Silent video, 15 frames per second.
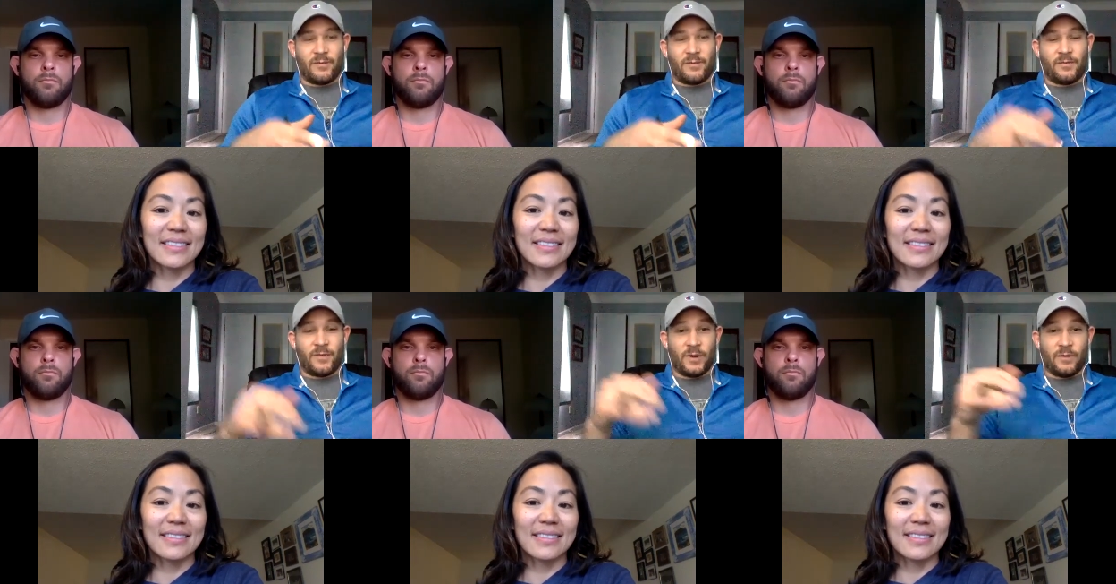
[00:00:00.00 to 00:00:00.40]

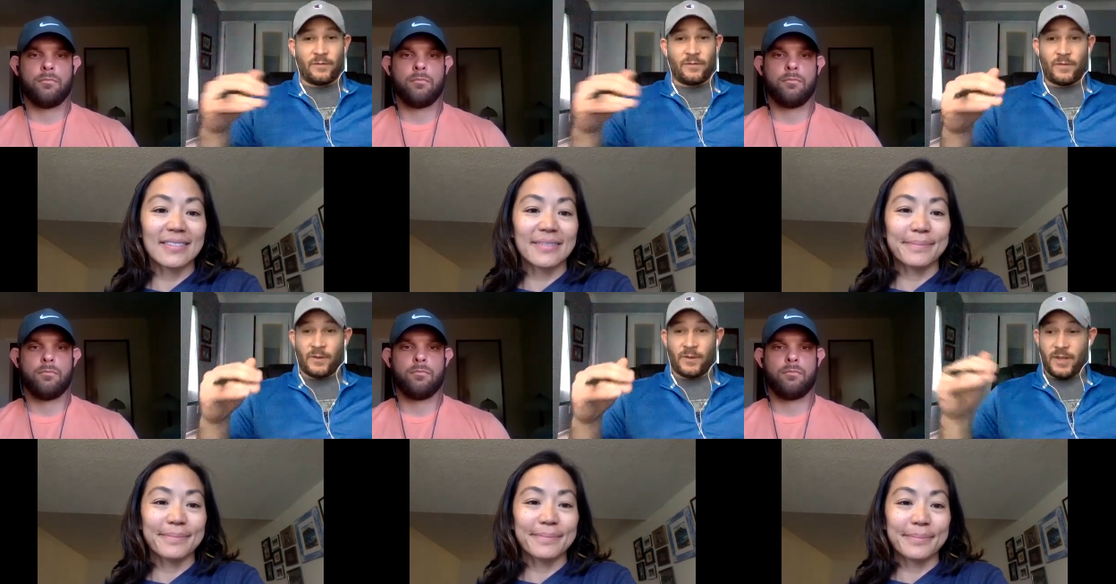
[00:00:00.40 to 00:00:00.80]
Speaker 1: for
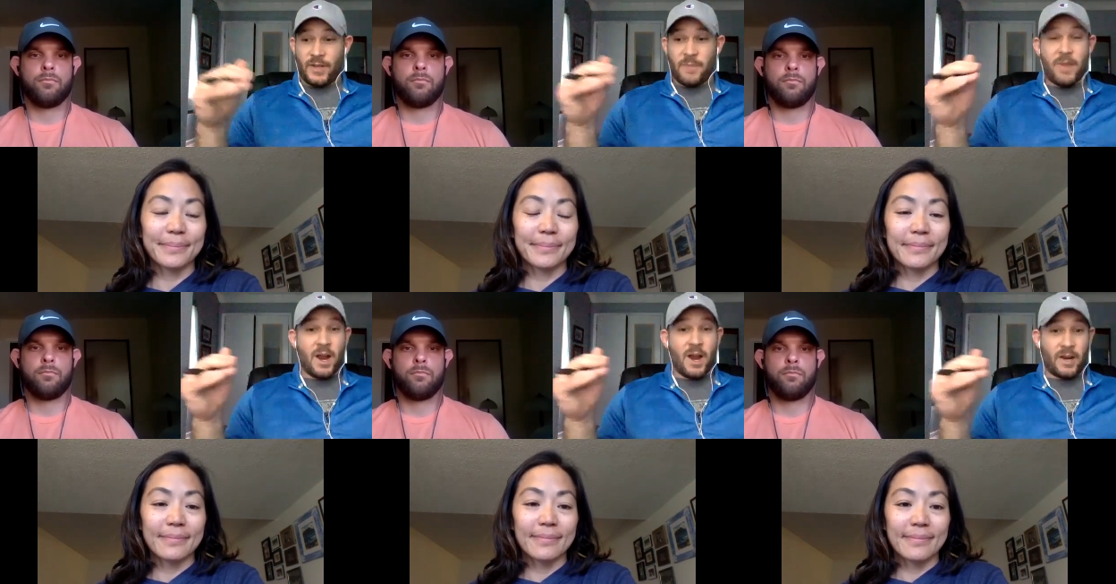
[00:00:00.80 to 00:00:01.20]
for the
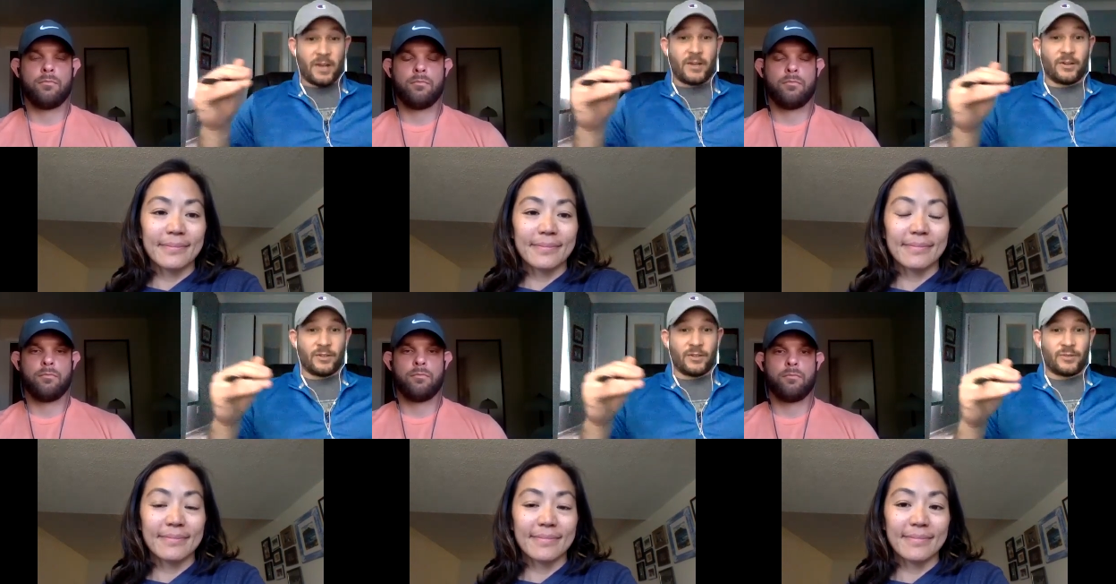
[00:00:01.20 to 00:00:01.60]

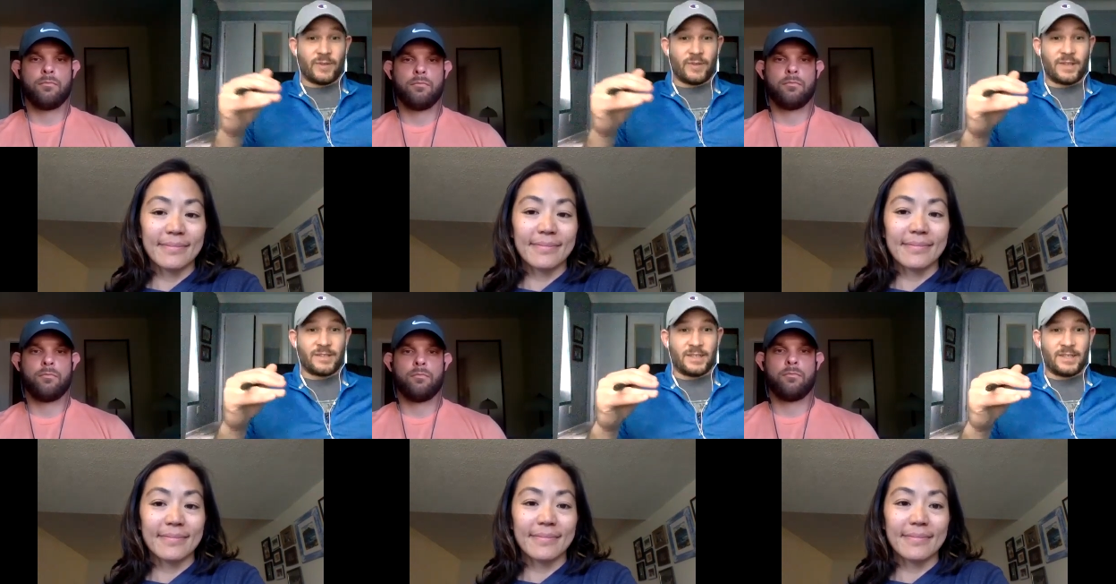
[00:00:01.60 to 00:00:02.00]
American girls
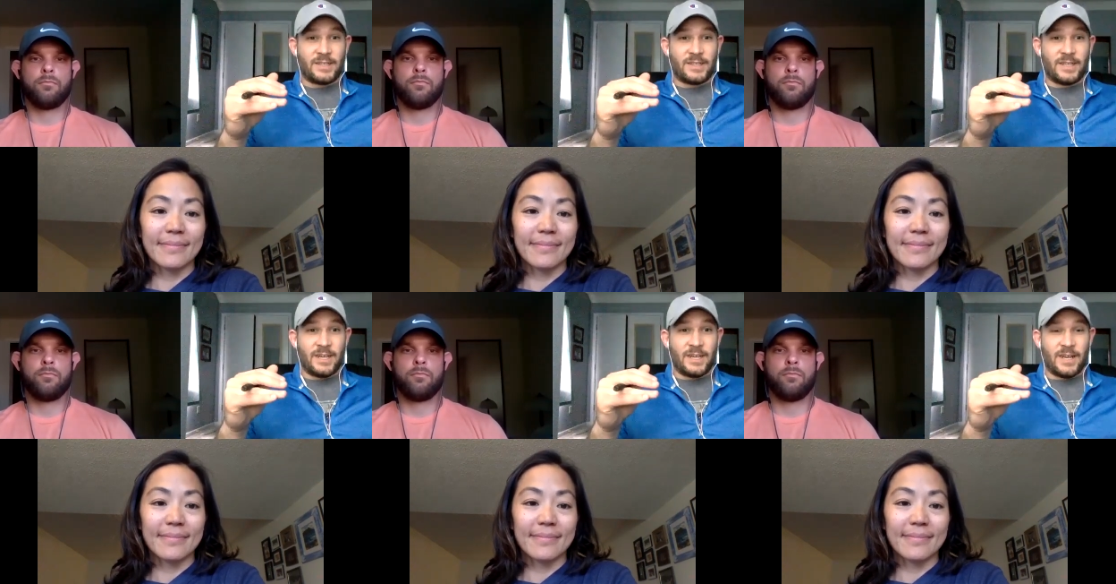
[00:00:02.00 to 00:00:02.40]
wrestling
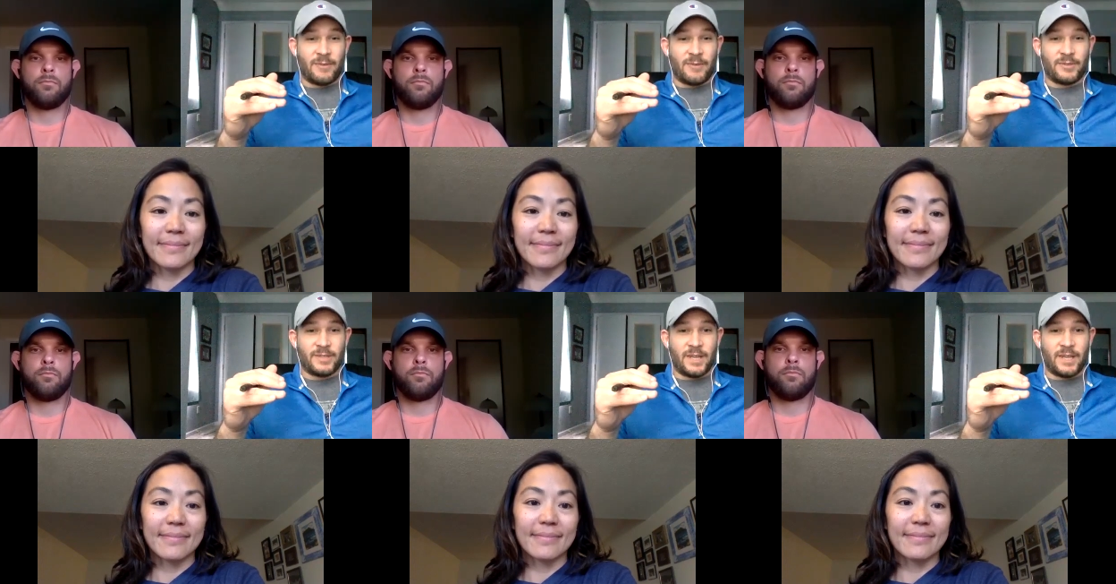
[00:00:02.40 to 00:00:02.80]
scene,
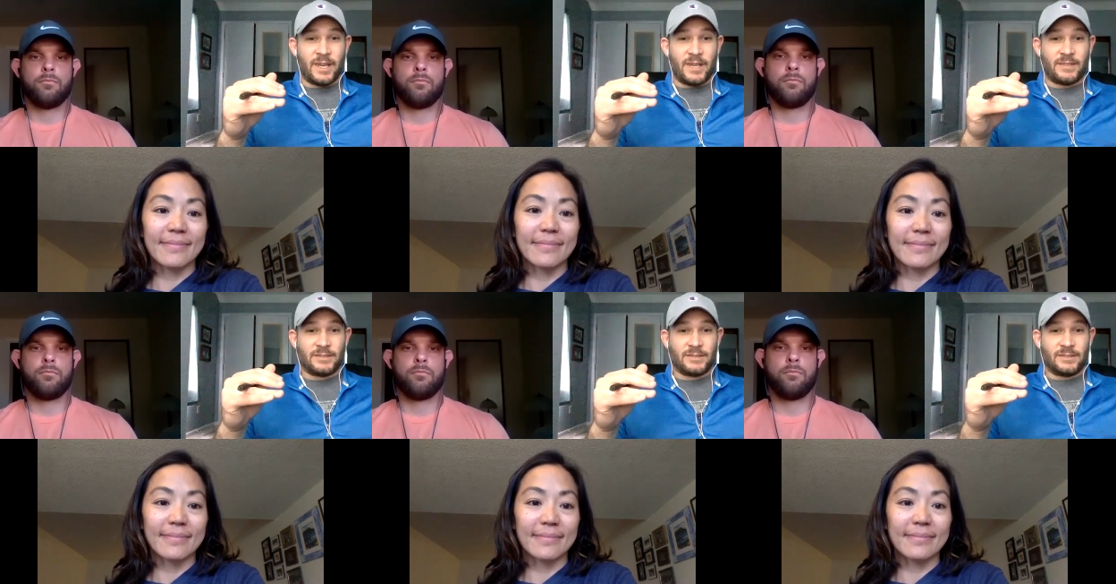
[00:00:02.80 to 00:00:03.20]
that was
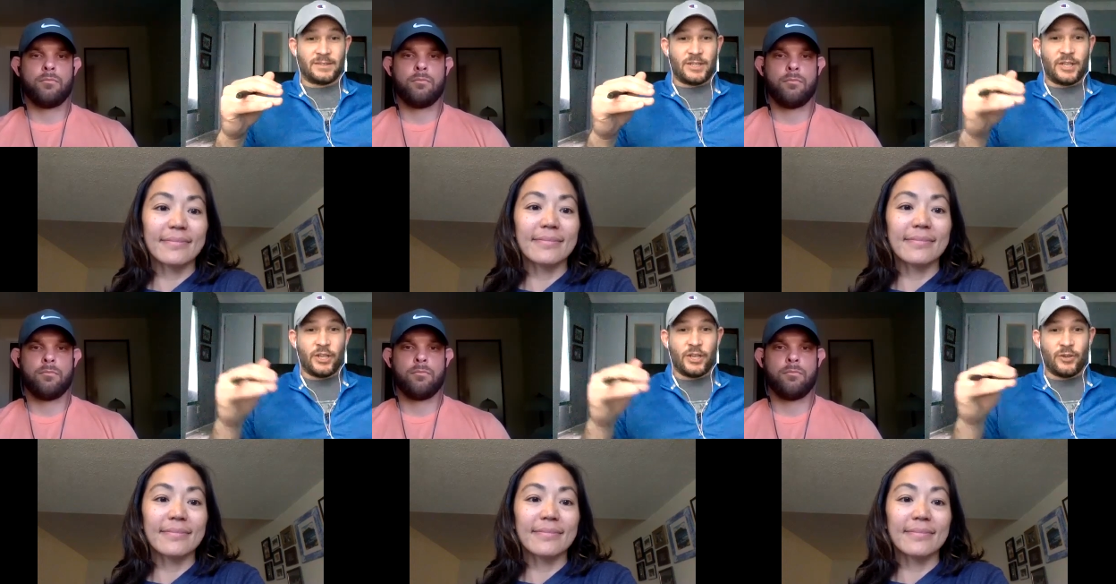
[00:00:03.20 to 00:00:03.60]
a
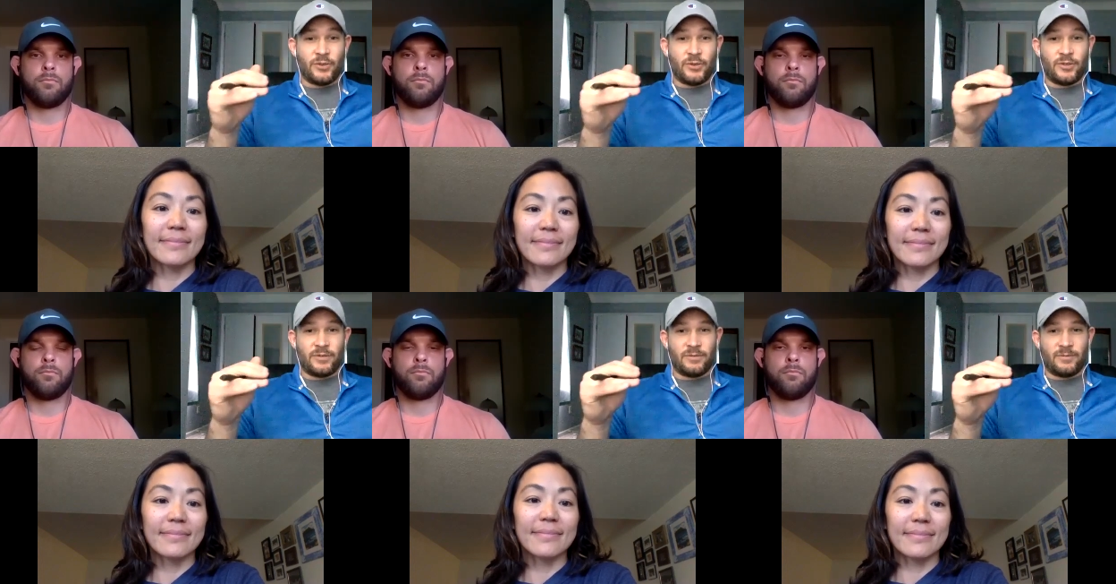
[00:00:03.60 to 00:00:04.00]

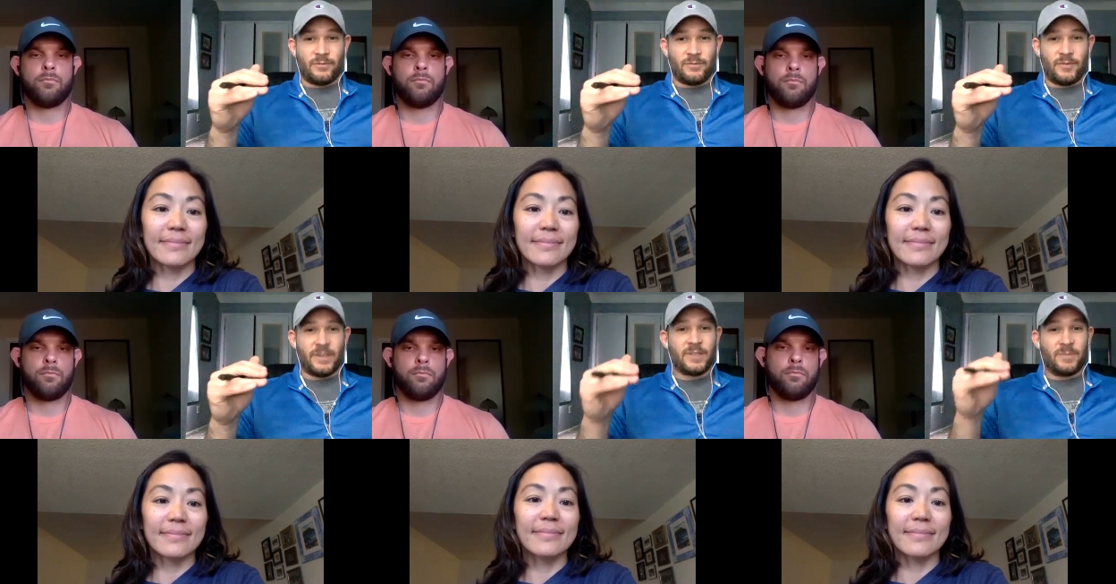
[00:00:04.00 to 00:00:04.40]
huge
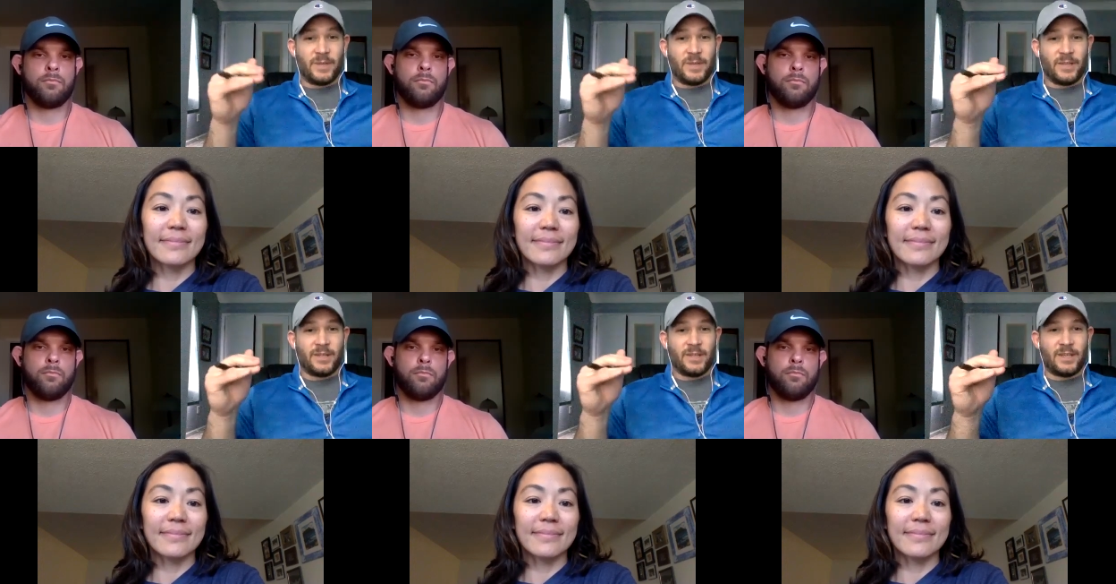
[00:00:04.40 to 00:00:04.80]

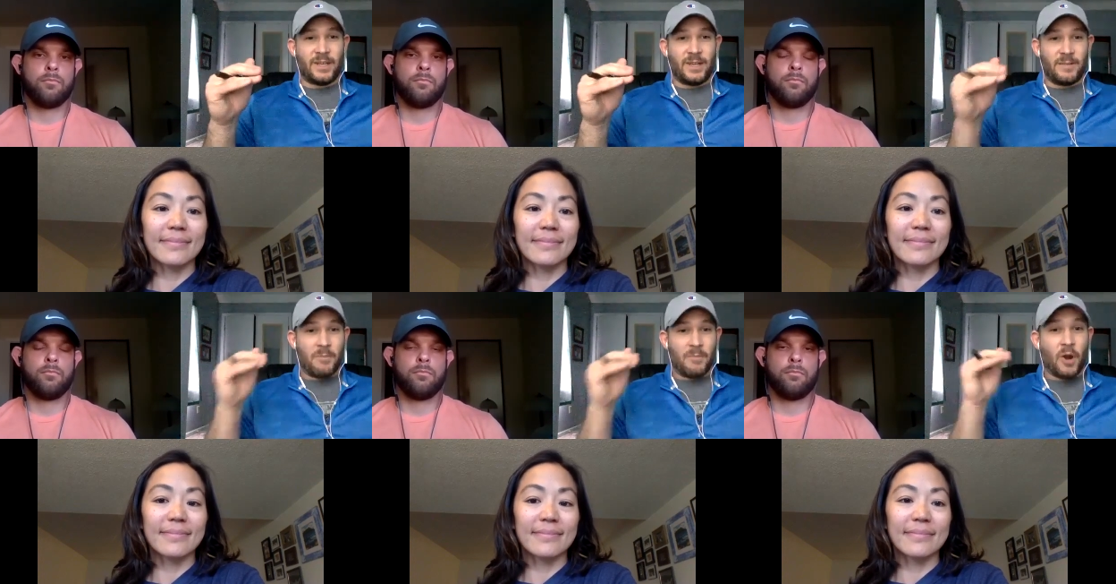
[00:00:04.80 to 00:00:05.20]

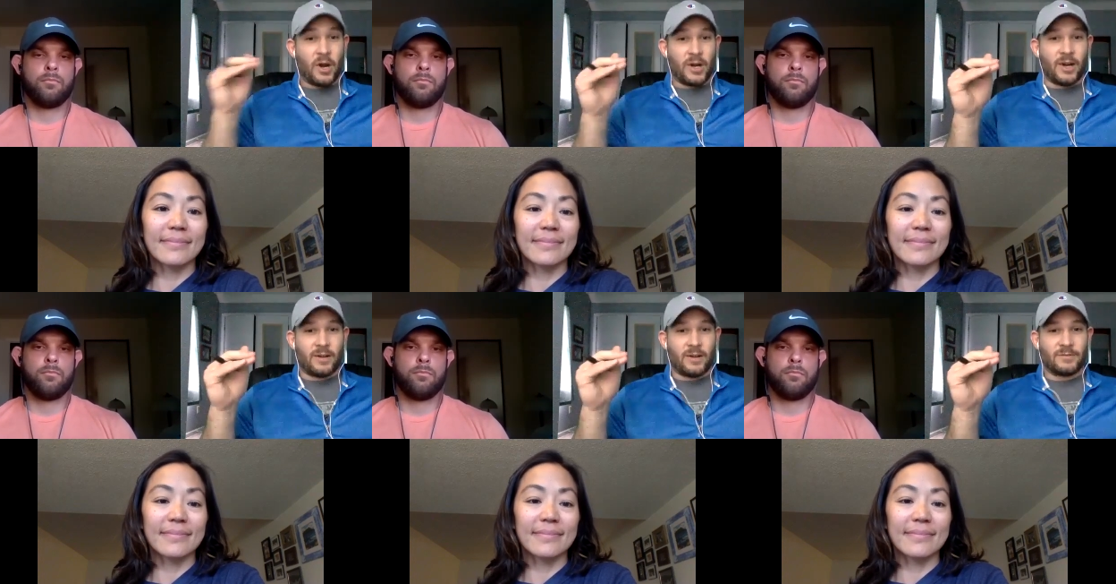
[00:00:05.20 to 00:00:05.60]
visibility
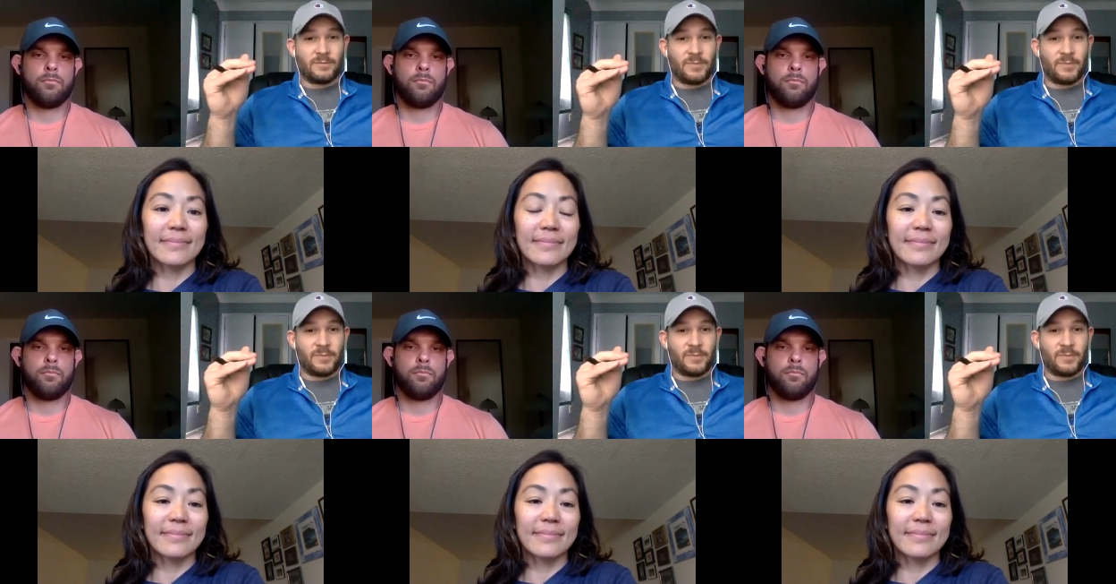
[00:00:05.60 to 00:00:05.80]
marker.